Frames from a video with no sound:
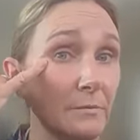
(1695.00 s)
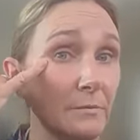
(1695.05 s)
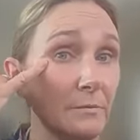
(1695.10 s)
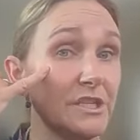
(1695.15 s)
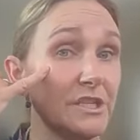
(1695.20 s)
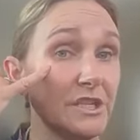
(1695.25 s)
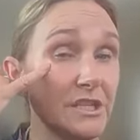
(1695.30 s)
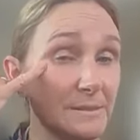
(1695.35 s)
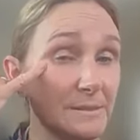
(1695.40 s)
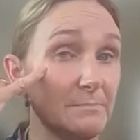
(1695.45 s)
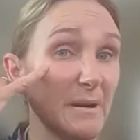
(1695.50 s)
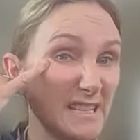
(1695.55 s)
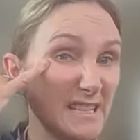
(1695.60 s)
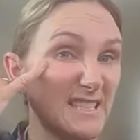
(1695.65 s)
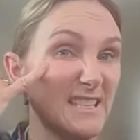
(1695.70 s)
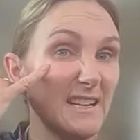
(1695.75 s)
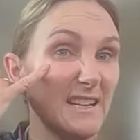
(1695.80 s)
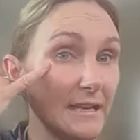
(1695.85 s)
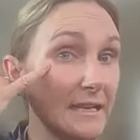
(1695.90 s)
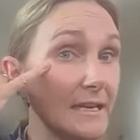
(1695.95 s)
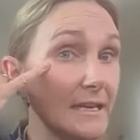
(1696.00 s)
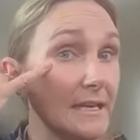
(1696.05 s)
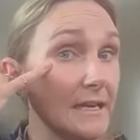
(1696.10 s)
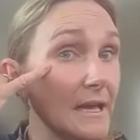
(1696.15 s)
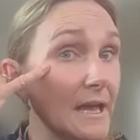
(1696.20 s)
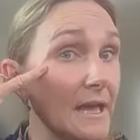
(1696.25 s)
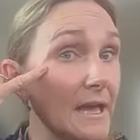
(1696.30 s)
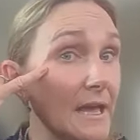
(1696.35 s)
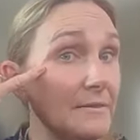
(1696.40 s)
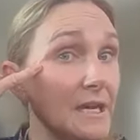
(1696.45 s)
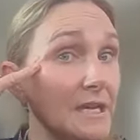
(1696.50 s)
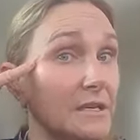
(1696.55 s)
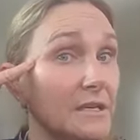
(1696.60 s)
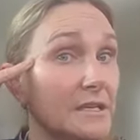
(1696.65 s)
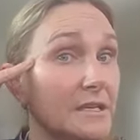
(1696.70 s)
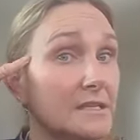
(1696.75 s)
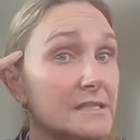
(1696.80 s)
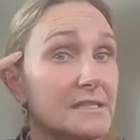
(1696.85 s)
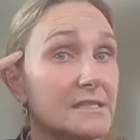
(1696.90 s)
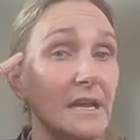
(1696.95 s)
which is basically here. And then
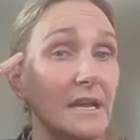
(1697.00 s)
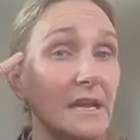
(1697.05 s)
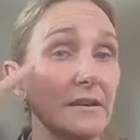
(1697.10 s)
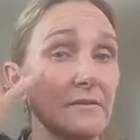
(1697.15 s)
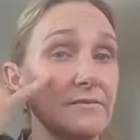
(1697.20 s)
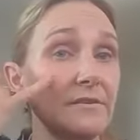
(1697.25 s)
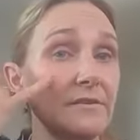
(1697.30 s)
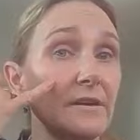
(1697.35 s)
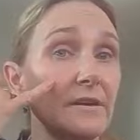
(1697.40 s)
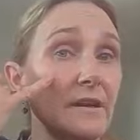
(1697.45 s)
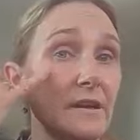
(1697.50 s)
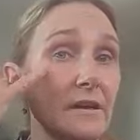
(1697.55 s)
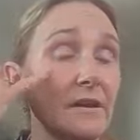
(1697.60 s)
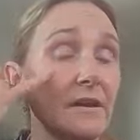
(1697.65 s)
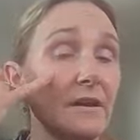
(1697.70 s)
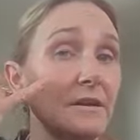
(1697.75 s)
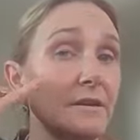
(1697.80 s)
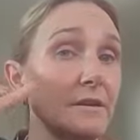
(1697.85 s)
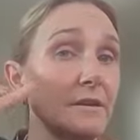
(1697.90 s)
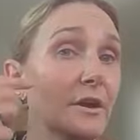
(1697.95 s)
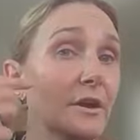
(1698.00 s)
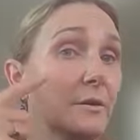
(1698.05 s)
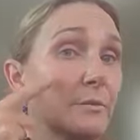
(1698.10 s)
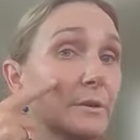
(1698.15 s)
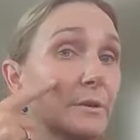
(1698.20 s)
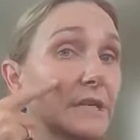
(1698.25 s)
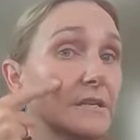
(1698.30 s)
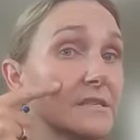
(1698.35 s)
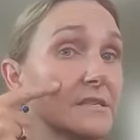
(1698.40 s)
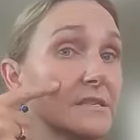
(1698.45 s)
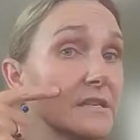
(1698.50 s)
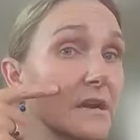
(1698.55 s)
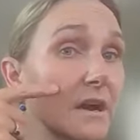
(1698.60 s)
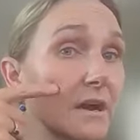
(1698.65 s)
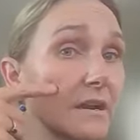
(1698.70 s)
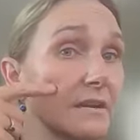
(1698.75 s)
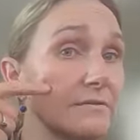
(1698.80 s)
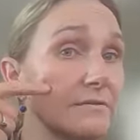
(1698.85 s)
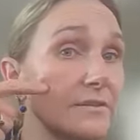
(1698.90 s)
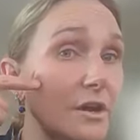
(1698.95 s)
instead of, you know, we used to
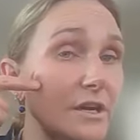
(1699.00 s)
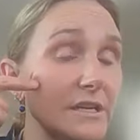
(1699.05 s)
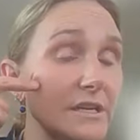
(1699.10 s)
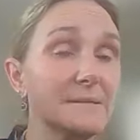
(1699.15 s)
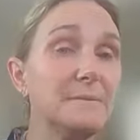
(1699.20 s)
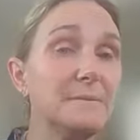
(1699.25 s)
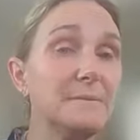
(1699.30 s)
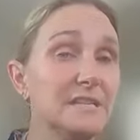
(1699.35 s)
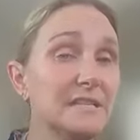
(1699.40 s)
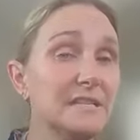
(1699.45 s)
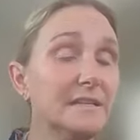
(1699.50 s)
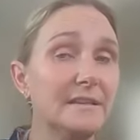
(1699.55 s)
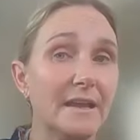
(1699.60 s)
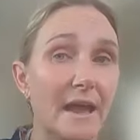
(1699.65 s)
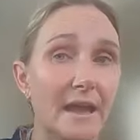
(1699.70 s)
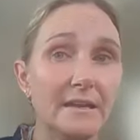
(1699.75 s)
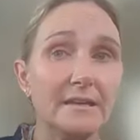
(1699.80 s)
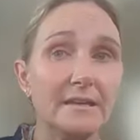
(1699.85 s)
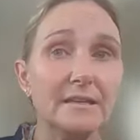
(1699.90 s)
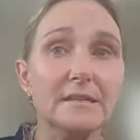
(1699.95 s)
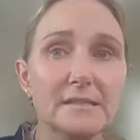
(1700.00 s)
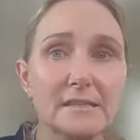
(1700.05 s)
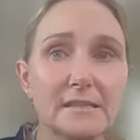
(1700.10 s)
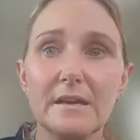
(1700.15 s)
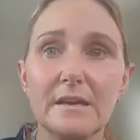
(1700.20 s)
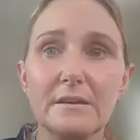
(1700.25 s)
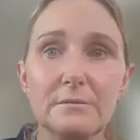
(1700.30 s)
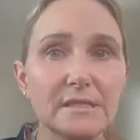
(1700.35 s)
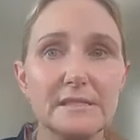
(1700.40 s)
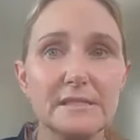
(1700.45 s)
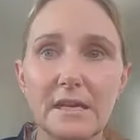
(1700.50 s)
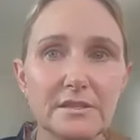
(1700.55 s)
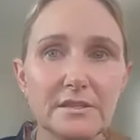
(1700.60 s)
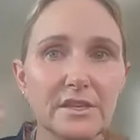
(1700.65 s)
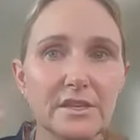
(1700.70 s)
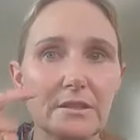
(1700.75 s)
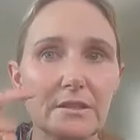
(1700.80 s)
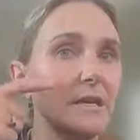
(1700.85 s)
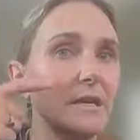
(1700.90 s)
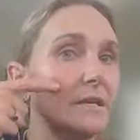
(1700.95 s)
kind of go, especially in the 80s, like it was
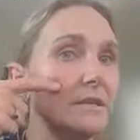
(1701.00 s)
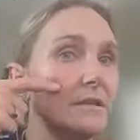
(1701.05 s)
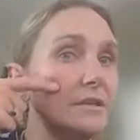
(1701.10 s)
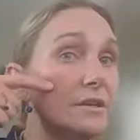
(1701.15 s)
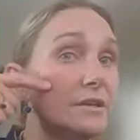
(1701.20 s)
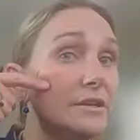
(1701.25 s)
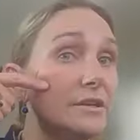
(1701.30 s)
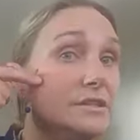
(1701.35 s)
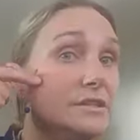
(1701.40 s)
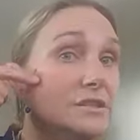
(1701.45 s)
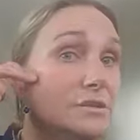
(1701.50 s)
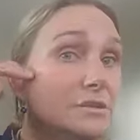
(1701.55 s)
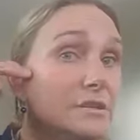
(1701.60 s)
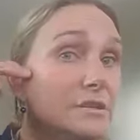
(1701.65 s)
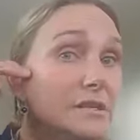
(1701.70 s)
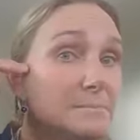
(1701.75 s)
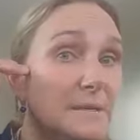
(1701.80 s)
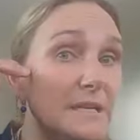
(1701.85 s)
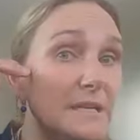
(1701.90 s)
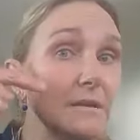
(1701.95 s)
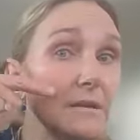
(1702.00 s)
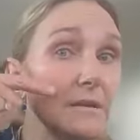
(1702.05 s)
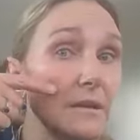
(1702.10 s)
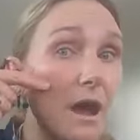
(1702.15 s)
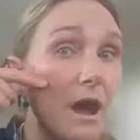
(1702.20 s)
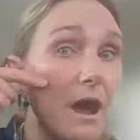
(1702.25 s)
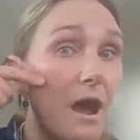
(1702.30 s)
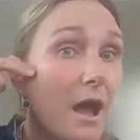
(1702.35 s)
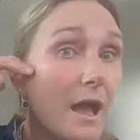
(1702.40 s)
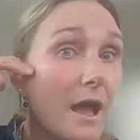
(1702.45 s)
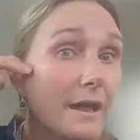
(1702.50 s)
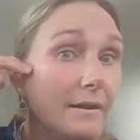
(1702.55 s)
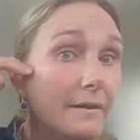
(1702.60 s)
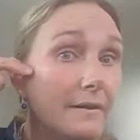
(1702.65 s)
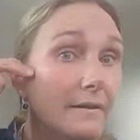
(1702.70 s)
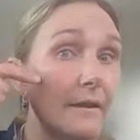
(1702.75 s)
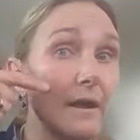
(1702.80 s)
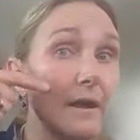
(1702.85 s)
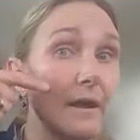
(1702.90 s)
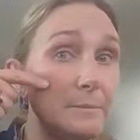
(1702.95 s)
such a thing, you know, you'd do this big
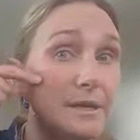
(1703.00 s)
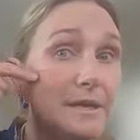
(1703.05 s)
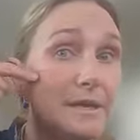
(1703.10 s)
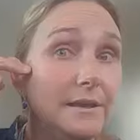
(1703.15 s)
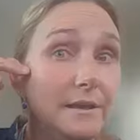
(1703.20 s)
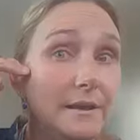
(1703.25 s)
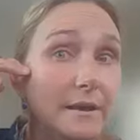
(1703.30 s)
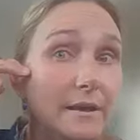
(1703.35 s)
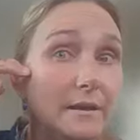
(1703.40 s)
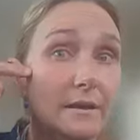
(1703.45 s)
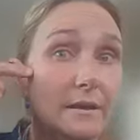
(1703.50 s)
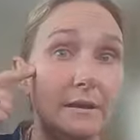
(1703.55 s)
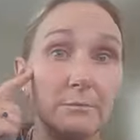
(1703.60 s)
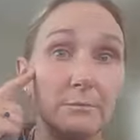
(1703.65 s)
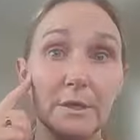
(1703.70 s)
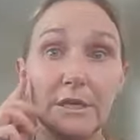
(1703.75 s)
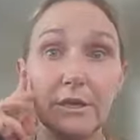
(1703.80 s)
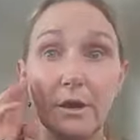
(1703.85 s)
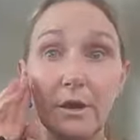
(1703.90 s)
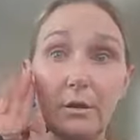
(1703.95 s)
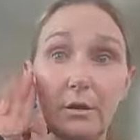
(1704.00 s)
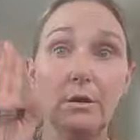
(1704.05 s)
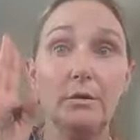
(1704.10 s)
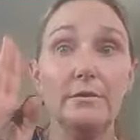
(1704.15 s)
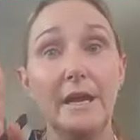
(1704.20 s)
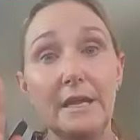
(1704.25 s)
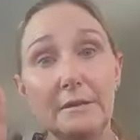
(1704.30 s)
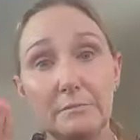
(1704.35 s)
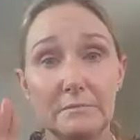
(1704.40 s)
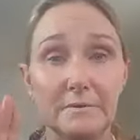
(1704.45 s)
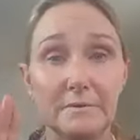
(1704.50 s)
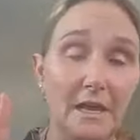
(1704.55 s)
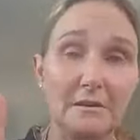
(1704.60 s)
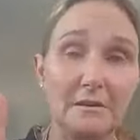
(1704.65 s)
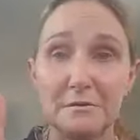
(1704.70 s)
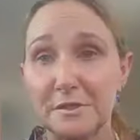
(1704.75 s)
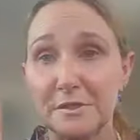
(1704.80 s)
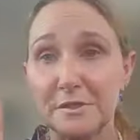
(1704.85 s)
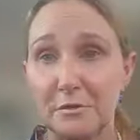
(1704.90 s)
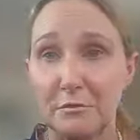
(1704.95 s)
line up here and we'd go, oh,
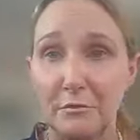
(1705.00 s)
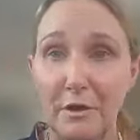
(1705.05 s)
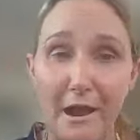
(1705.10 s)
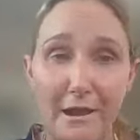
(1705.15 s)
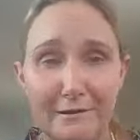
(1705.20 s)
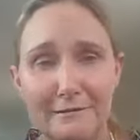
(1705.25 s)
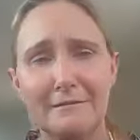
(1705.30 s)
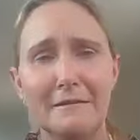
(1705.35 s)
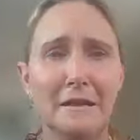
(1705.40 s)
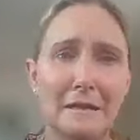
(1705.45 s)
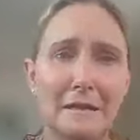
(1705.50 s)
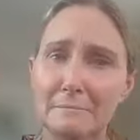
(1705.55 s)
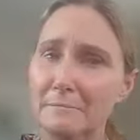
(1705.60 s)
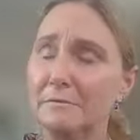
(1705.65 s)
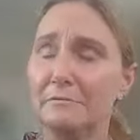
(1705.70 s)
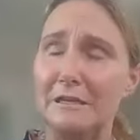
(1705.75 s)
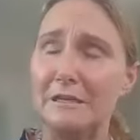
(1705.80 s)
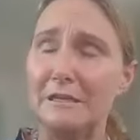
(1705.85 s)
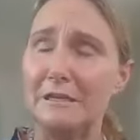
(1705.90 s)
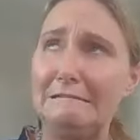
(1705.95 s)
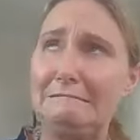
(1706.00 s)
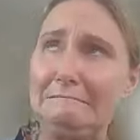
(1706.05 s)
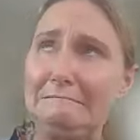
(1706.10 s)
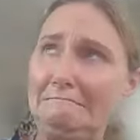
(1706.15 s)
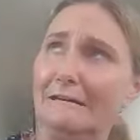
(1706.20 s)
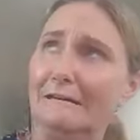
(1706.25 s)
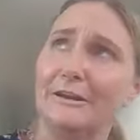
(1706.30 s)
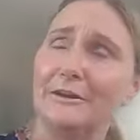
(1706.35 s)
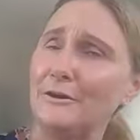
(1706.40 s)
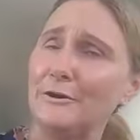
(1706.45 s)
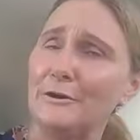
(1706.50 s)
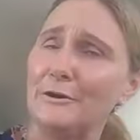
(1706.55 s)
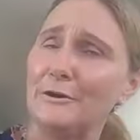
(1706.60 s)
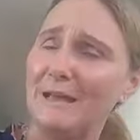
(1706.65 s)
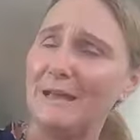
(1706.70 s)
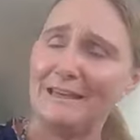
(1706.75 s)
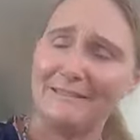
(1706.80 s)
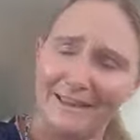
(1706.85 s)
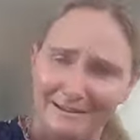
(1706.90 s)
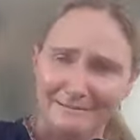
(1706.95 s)
that looks great. But really, I don't know
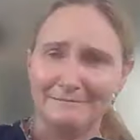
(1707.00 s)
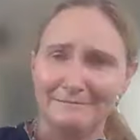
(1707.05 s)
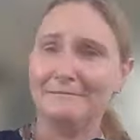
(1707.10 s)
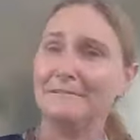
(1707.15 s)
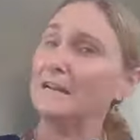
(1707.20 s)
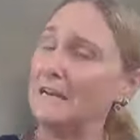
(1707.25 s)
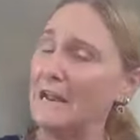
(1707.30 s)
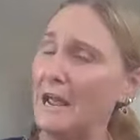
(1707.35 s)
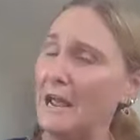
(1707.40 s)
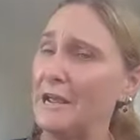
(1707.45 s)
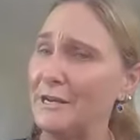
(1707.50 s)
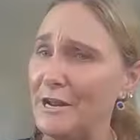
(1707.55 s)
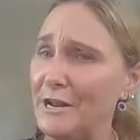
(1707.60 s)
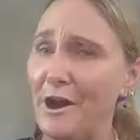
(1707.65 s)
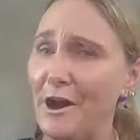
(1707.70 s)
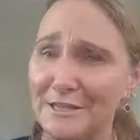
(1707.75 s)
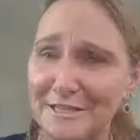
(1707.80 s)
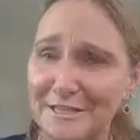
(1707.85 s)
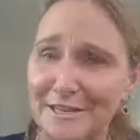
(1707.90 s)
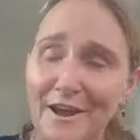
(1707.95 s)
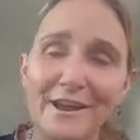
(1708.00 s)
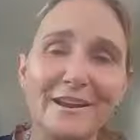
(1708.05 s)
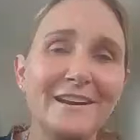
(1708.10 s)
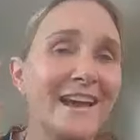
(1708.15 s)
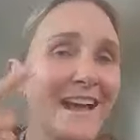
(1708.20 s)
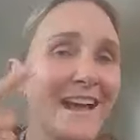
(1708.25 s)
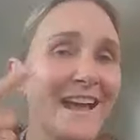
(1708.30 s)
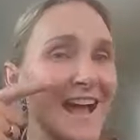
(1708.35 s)
about that in hindsight,